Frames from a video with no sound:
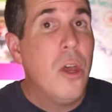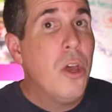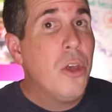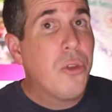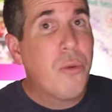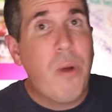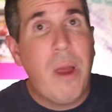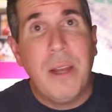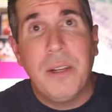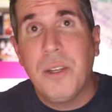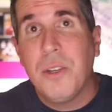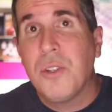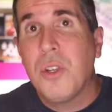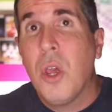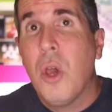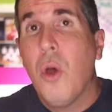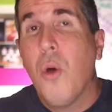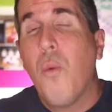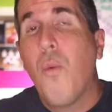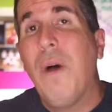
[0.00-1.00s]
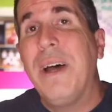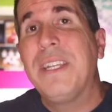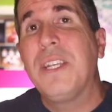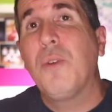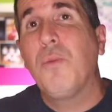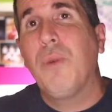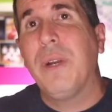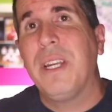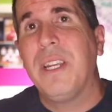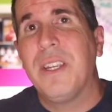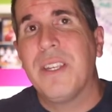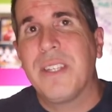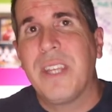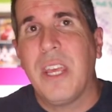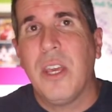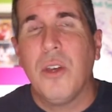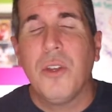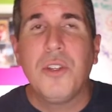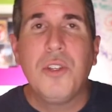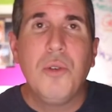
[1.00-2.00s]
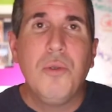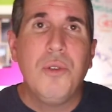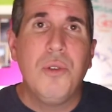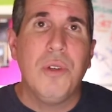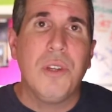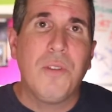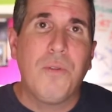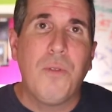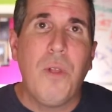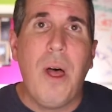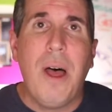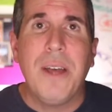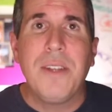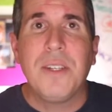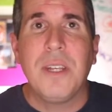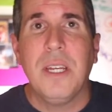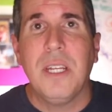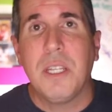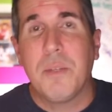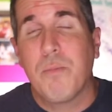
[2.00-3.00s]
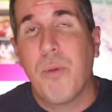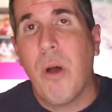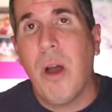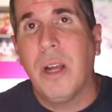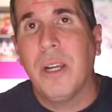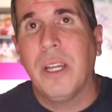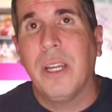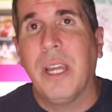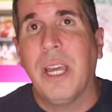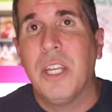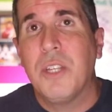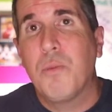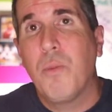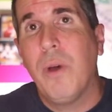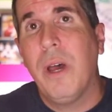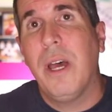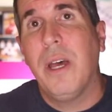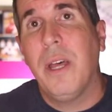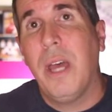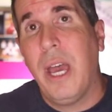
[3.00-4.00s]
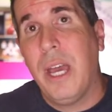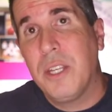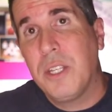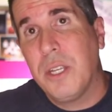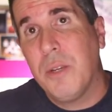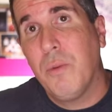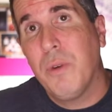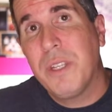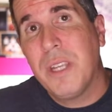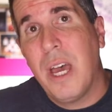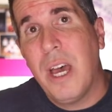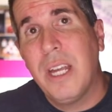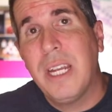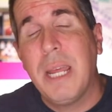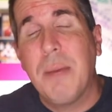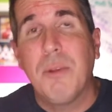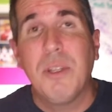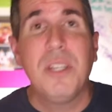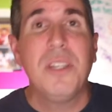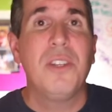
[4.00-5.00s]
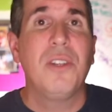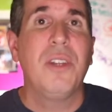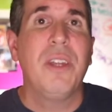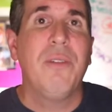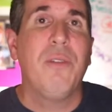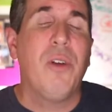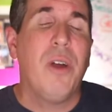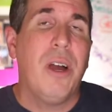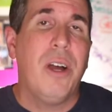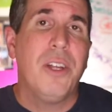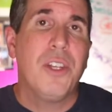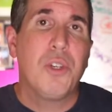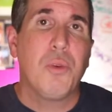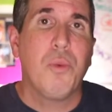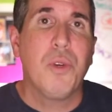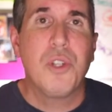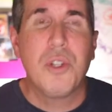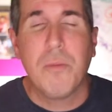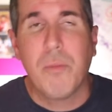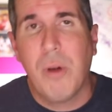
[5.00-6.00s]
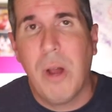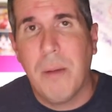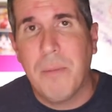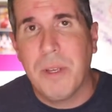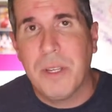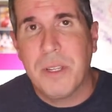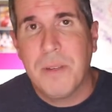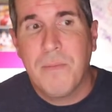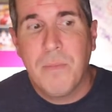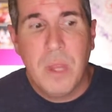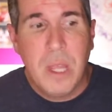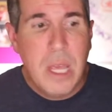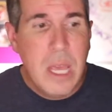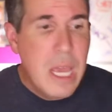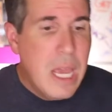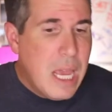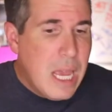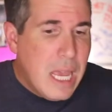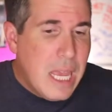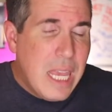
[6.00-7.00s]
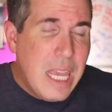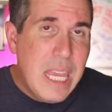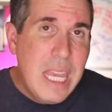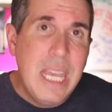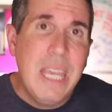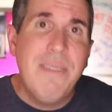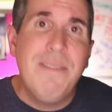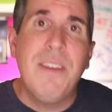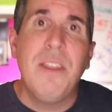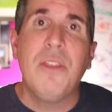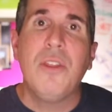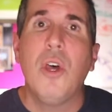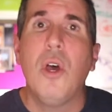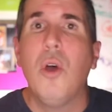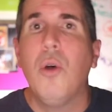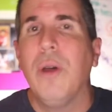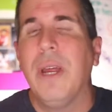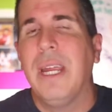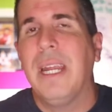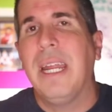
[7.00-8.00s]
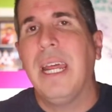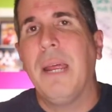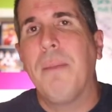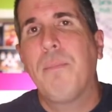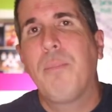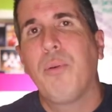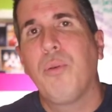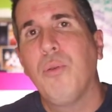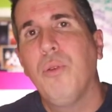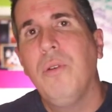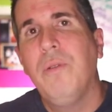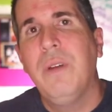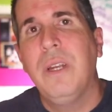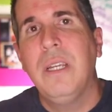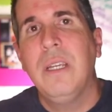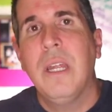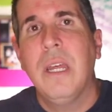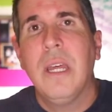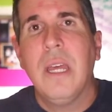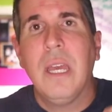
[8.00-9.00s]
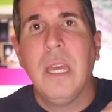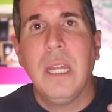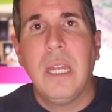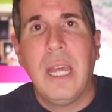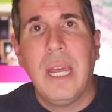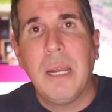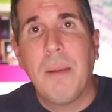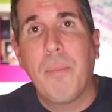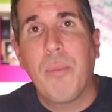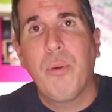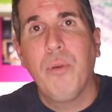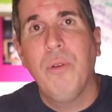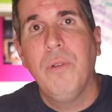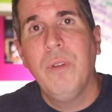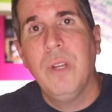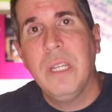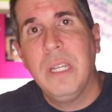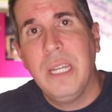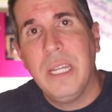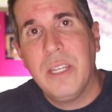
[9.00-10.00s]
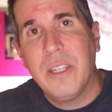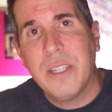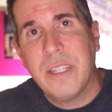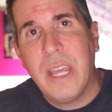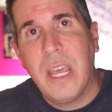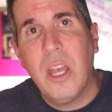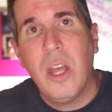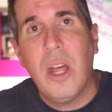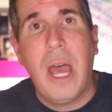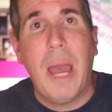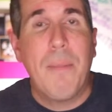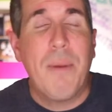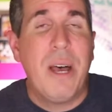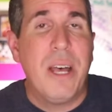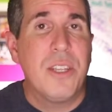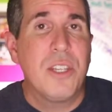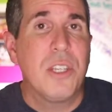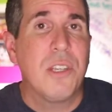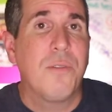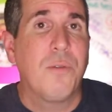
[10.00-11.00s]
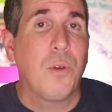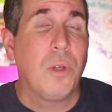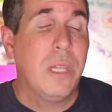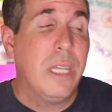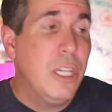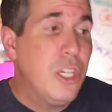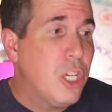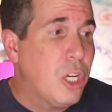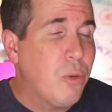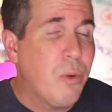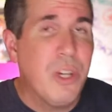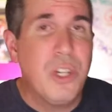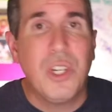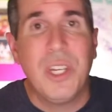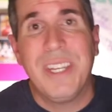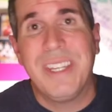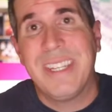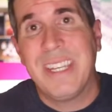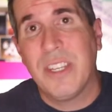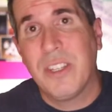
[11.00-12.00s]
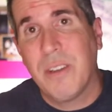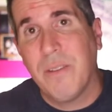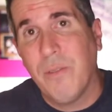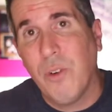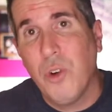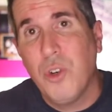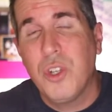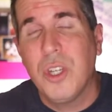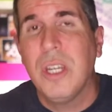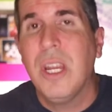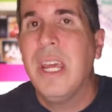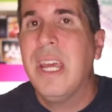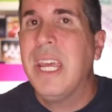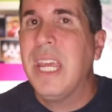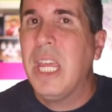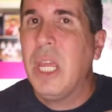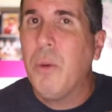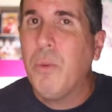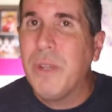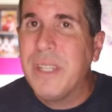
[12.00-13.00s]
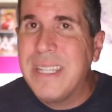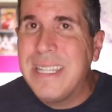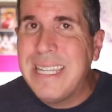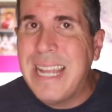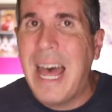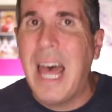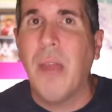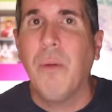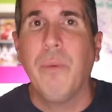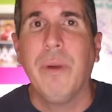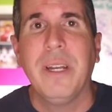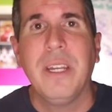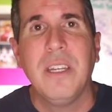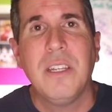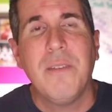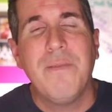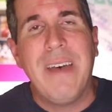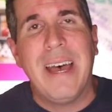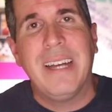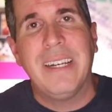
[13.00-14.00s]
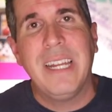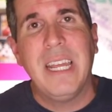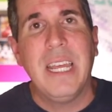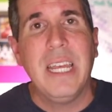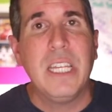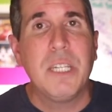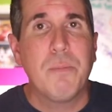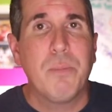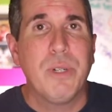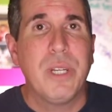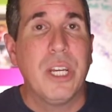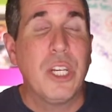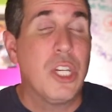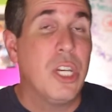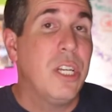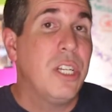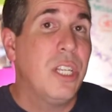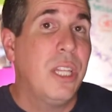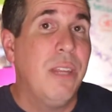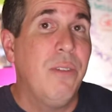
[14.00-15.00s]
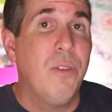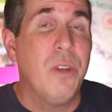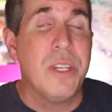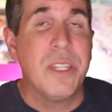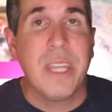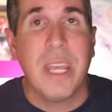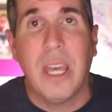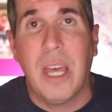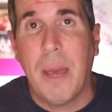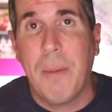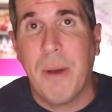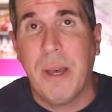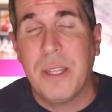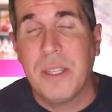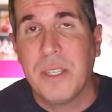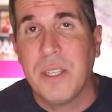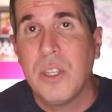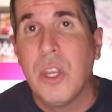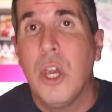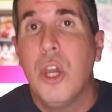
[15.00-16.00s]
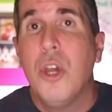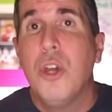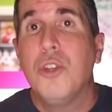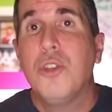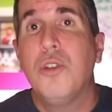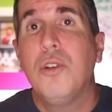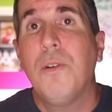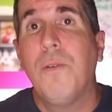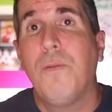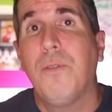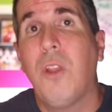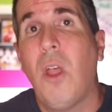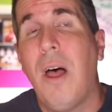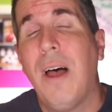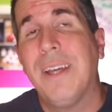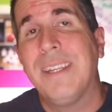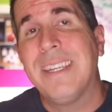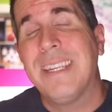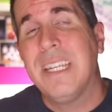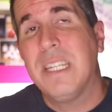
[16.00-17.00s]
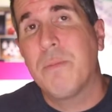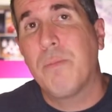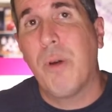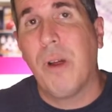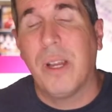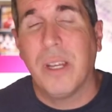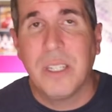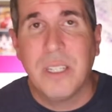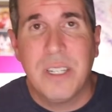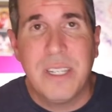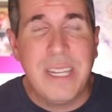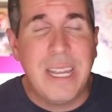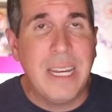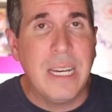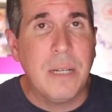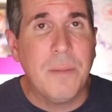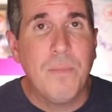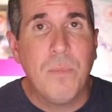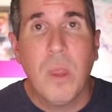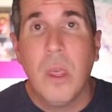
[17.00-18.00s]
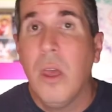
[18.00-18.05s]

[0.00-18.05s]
Theranos wasn't ready to scale due to its flaws in its product, as well as it was unable to deliver on its original promise. Even though it had proven its scale hypothesis for lead generation and sales conversion, it was not ready to validate its production and delivery scale hypothesis due to flaws in its product design.